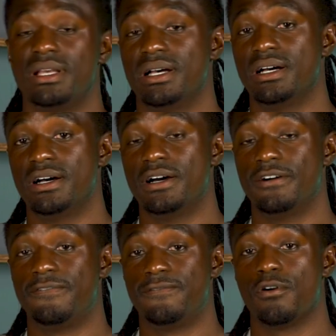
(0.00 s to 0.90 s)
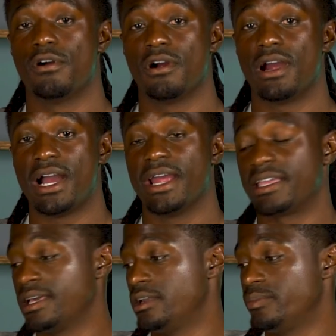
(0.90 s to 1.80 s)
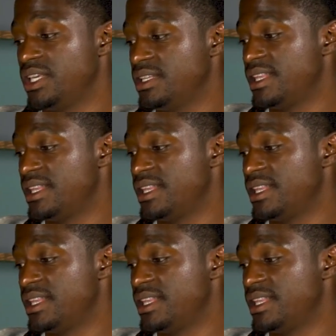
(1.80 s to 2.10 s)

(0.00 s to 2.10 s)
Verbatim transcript: uh, for our economy.